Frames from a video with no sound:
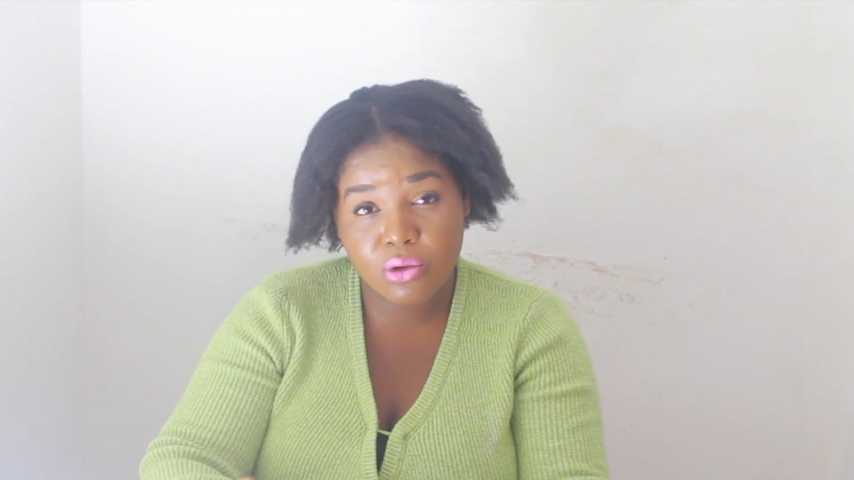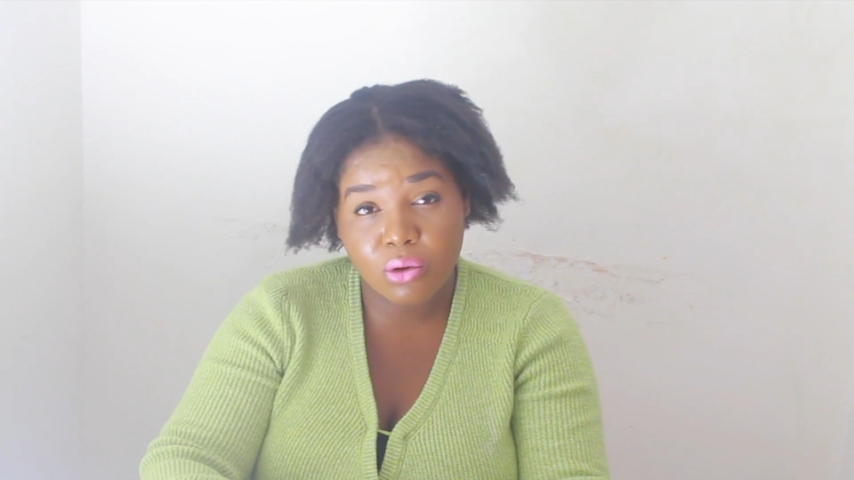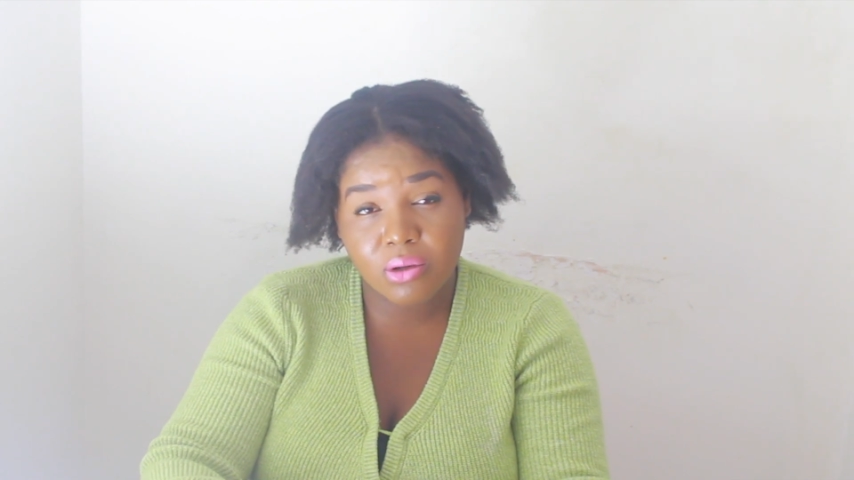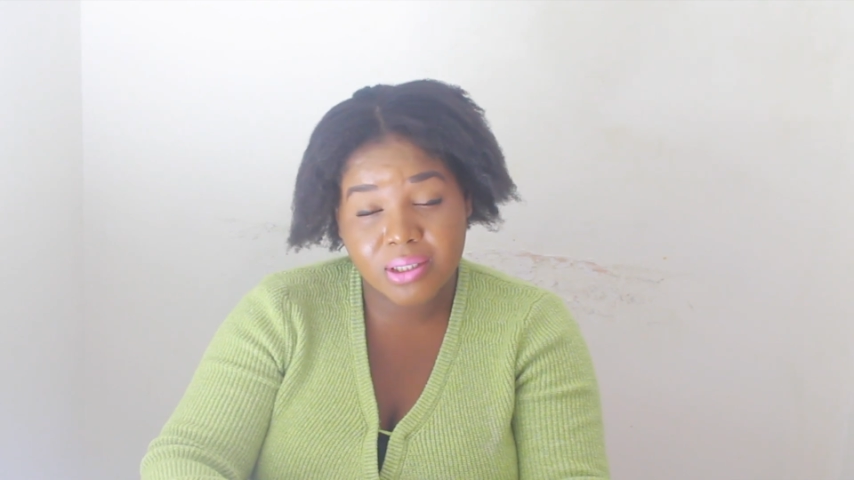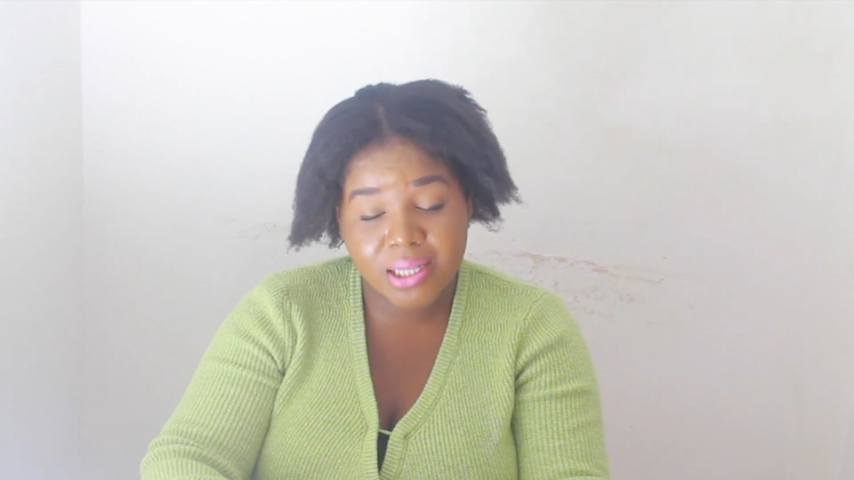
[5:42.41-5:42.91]

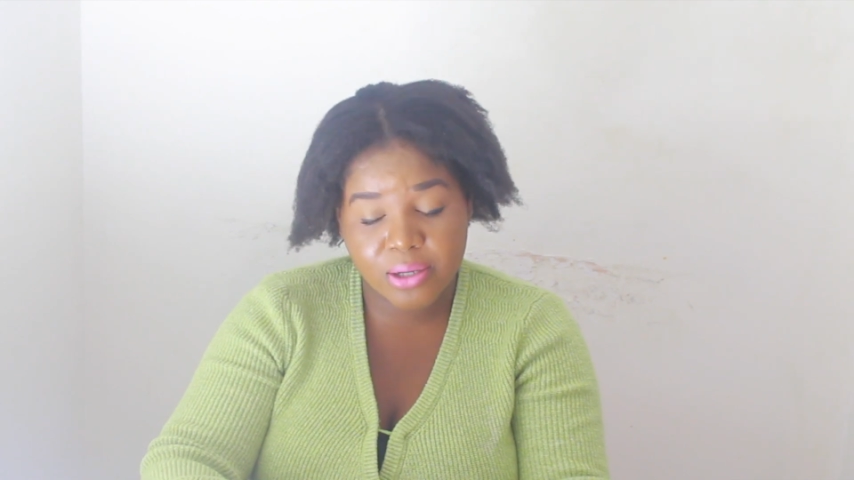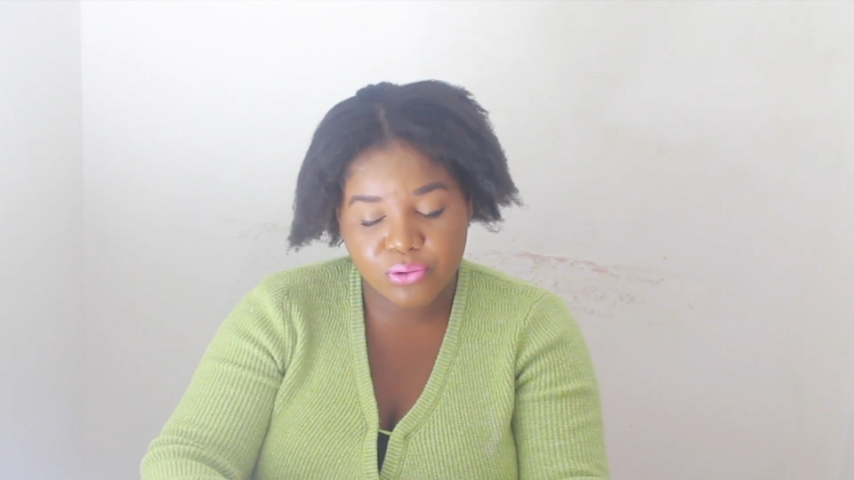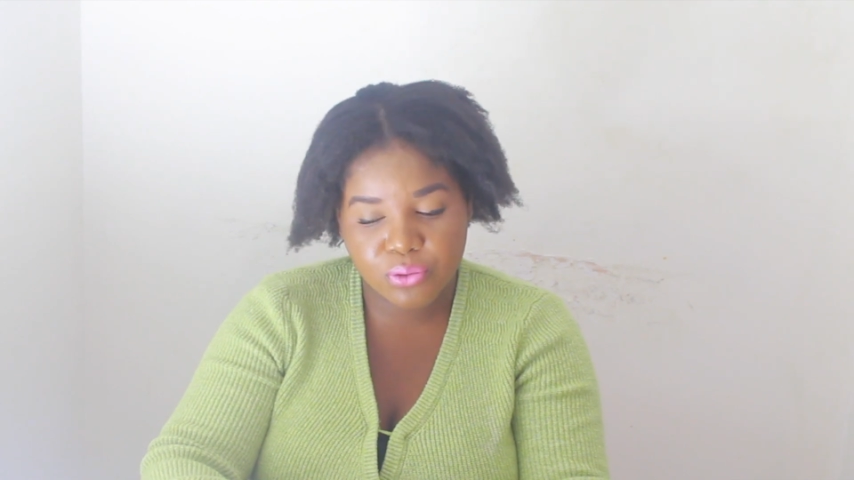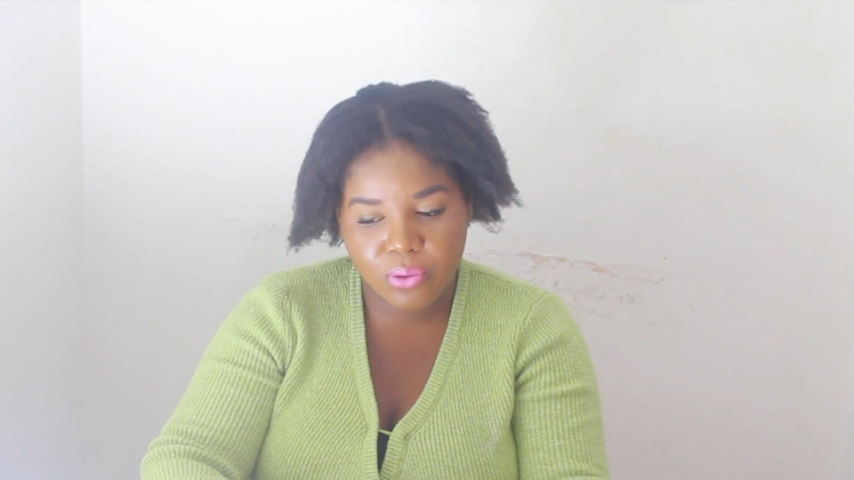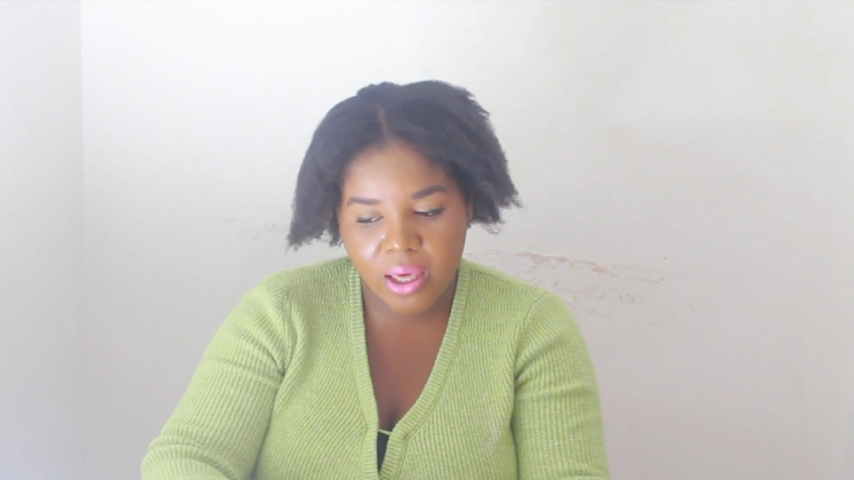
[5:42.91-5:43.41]
your
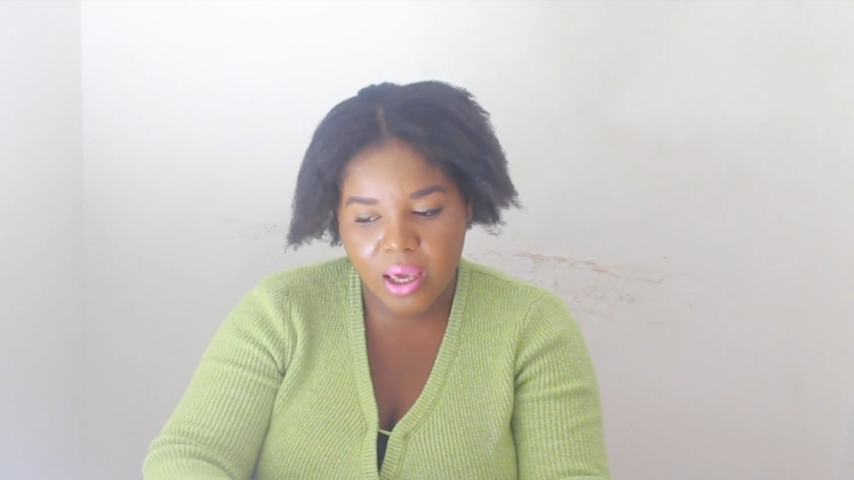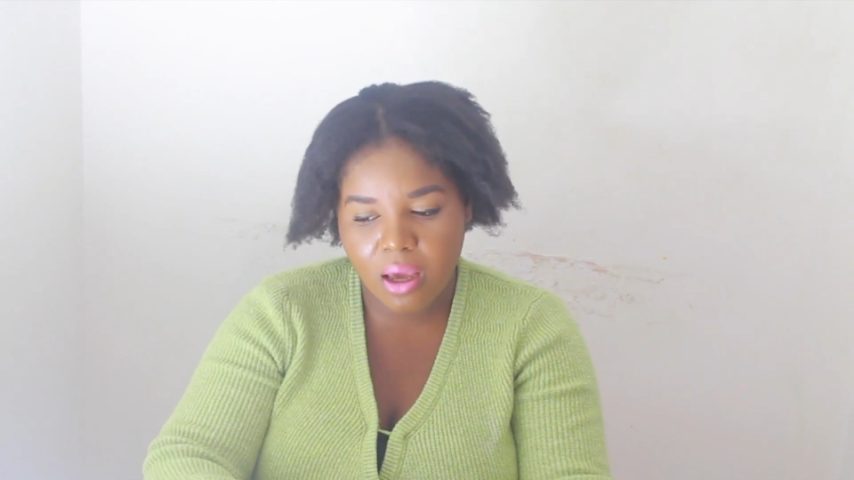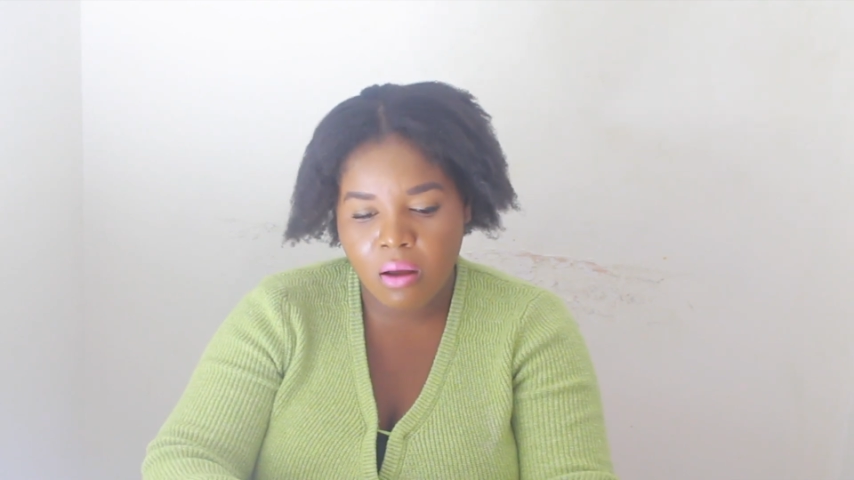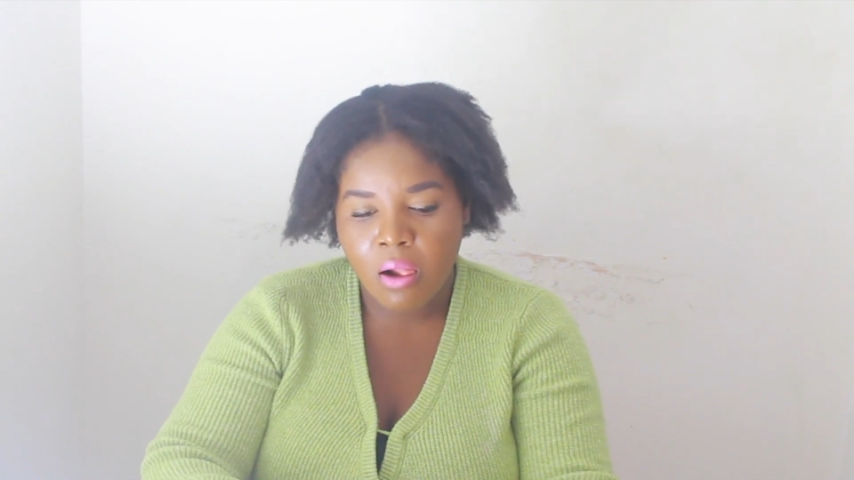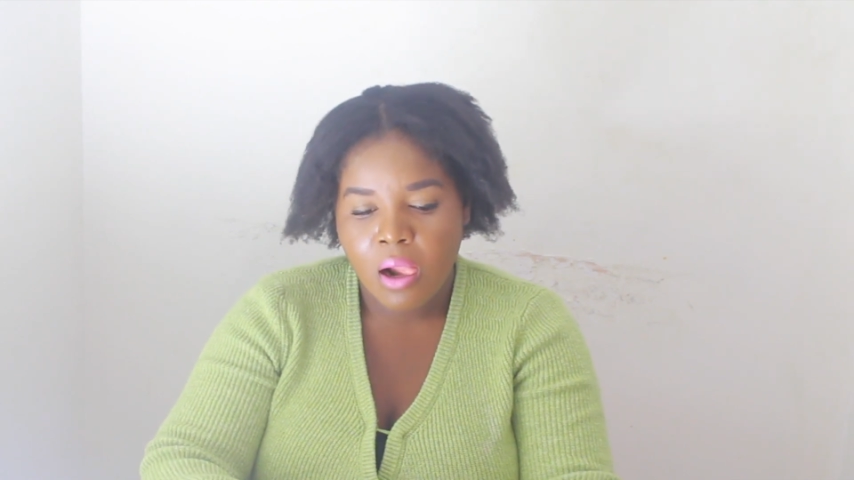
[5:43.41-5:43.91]
natural
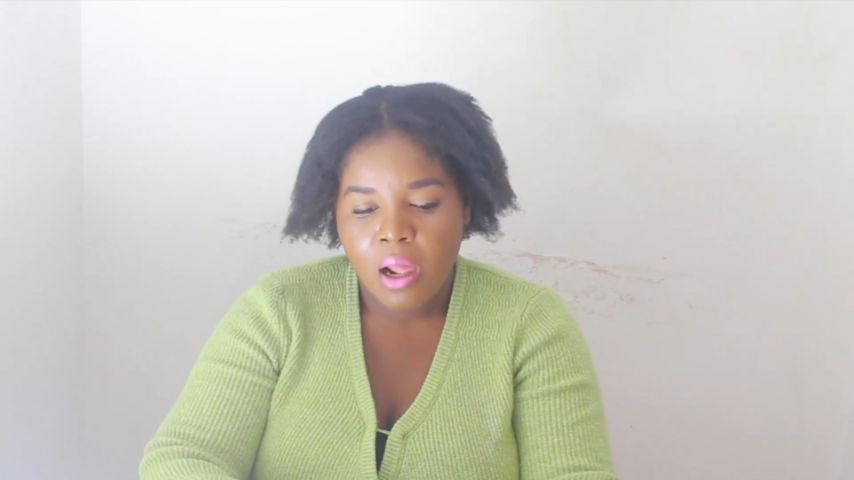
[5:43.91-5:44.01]
hair.